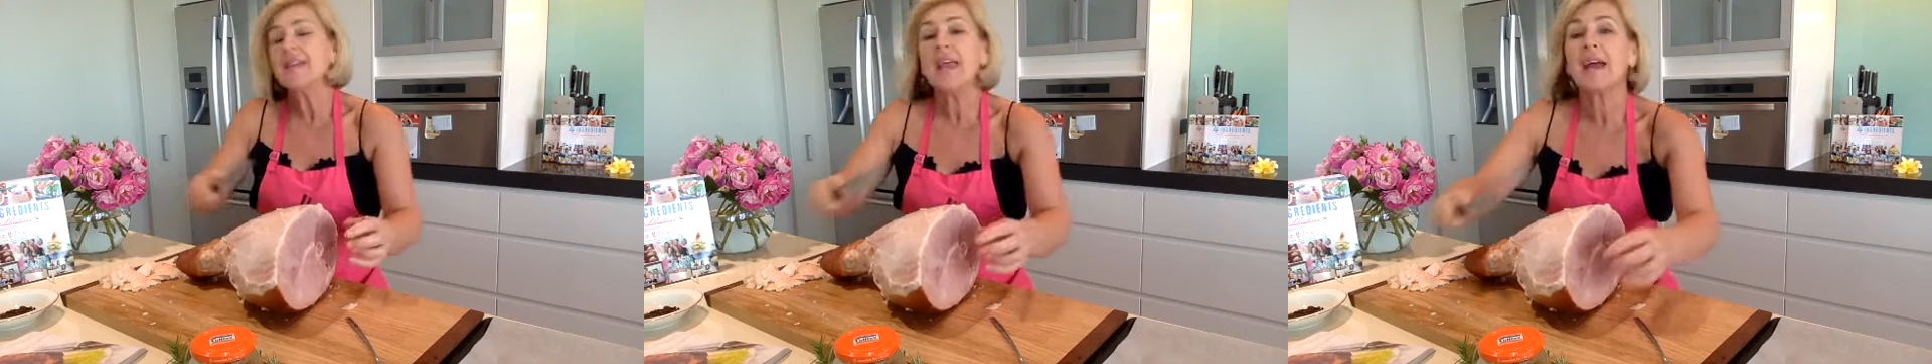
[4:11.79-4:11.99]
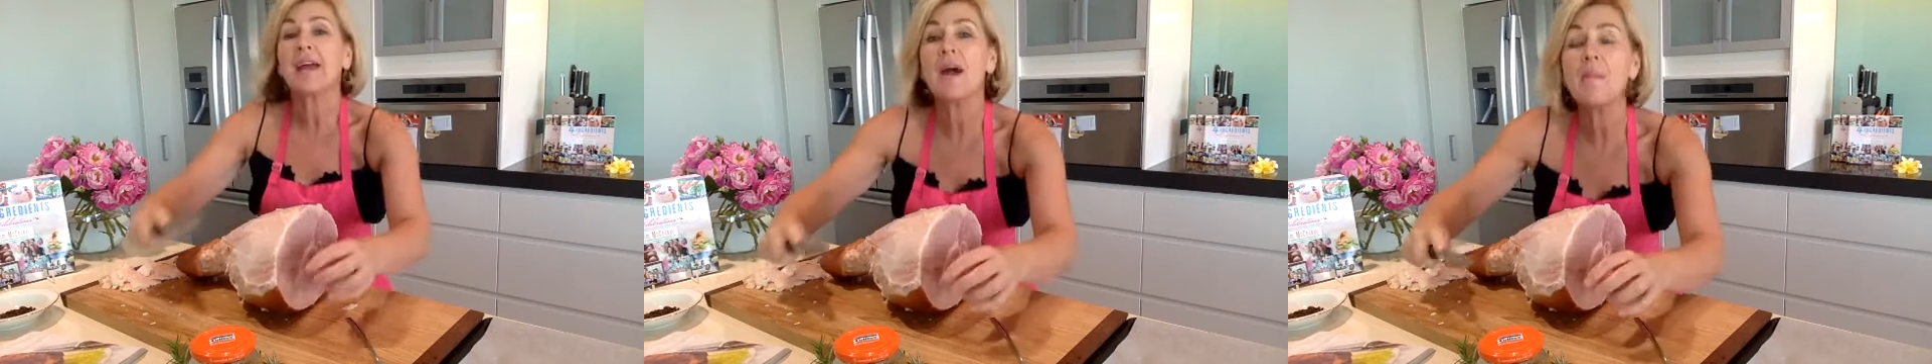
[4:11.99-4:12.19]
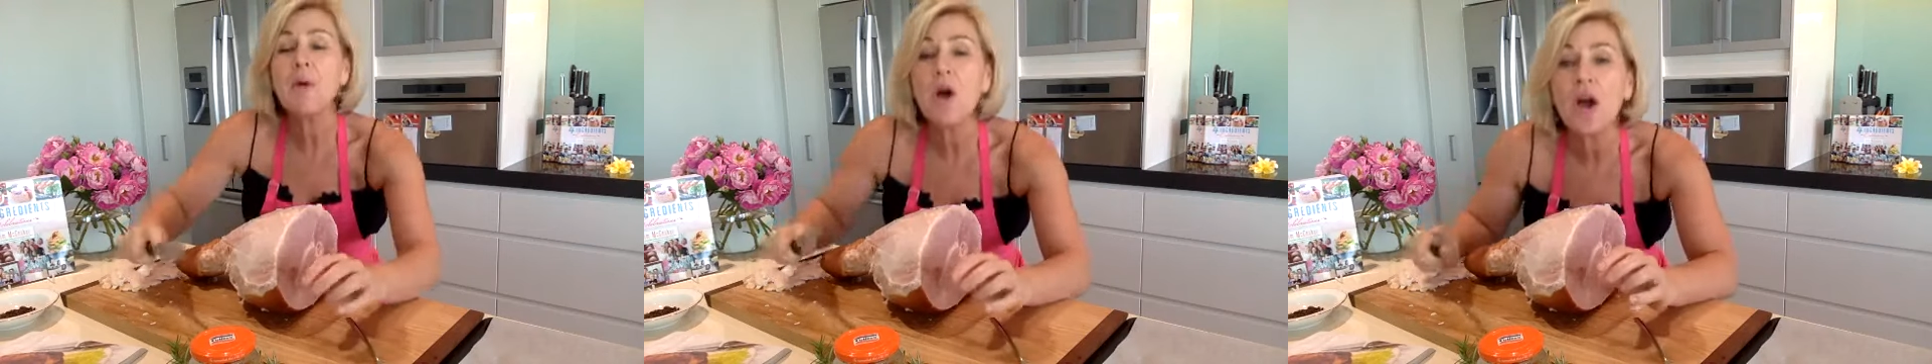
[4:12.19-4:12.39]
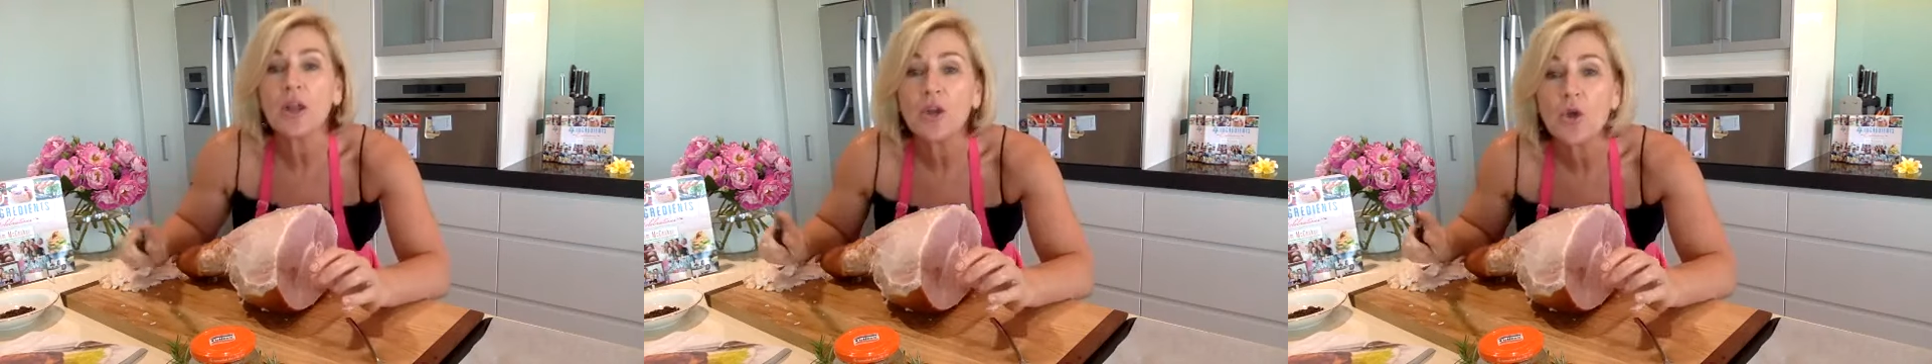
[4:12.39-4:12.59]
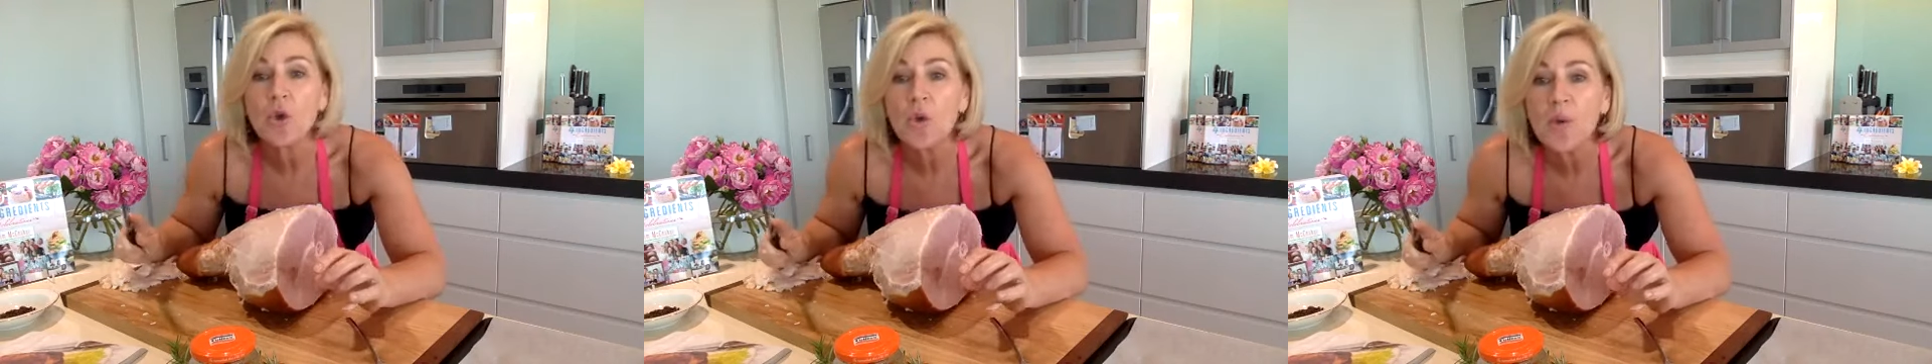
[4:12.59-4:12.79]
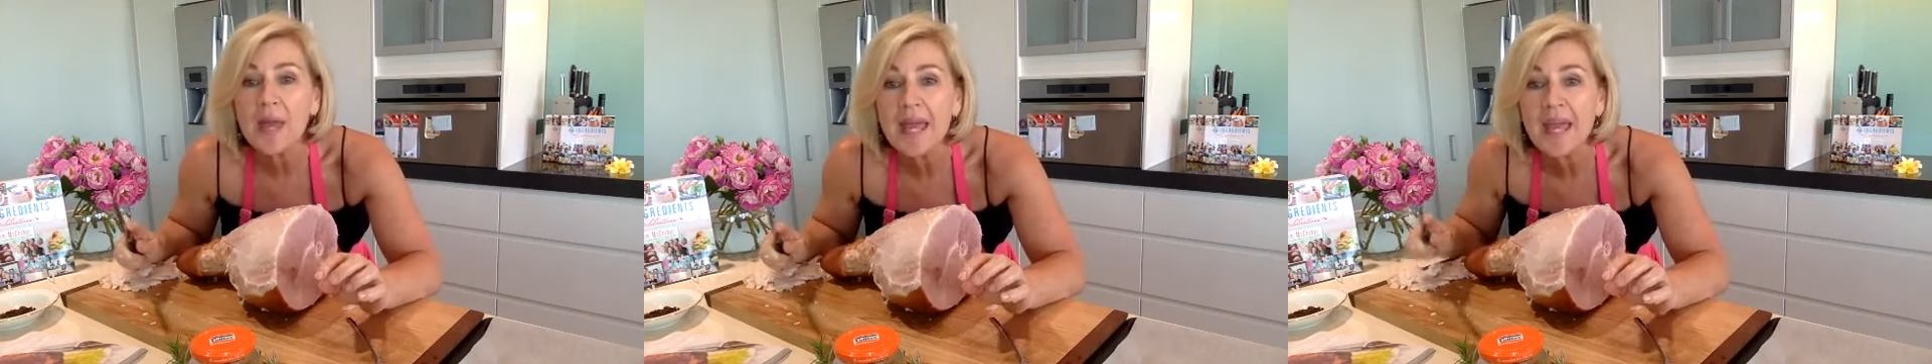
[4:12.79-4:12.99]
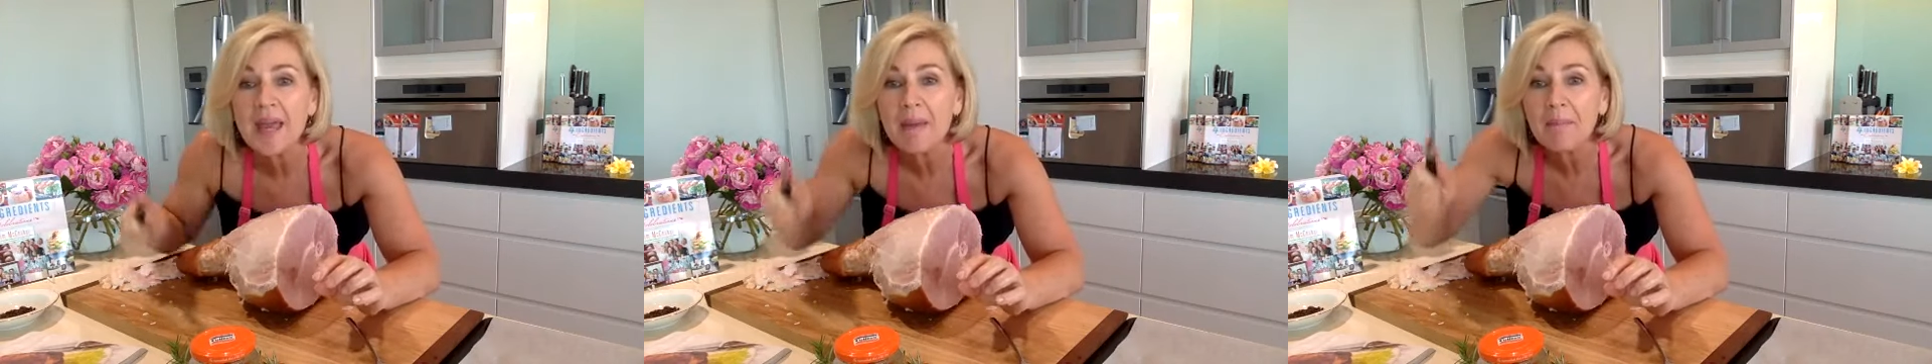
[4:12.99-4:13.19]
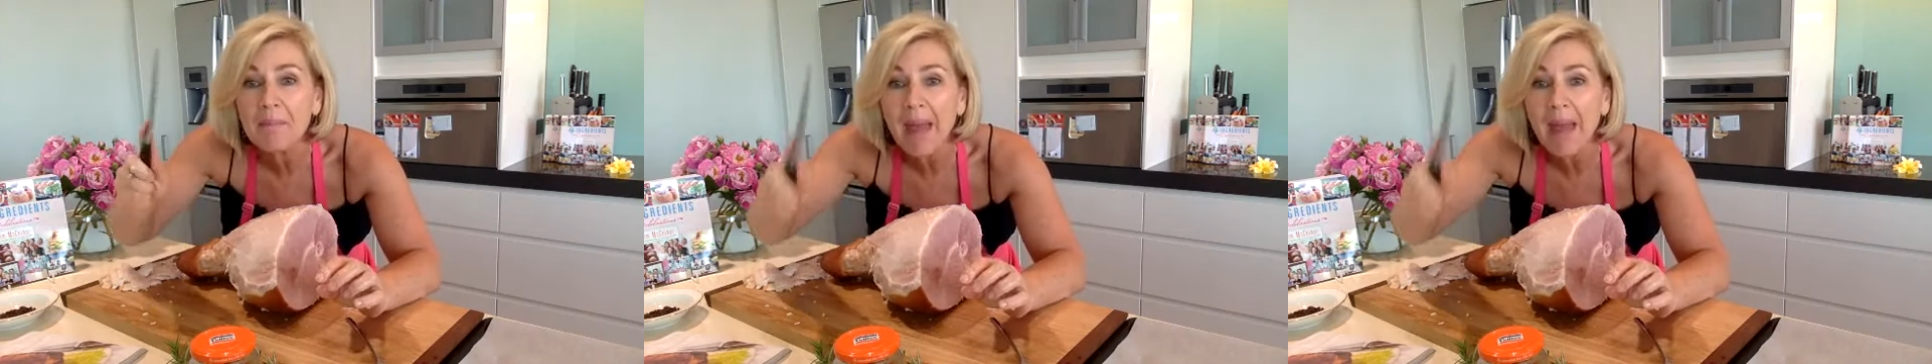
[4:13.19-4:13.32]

Now, come on, who here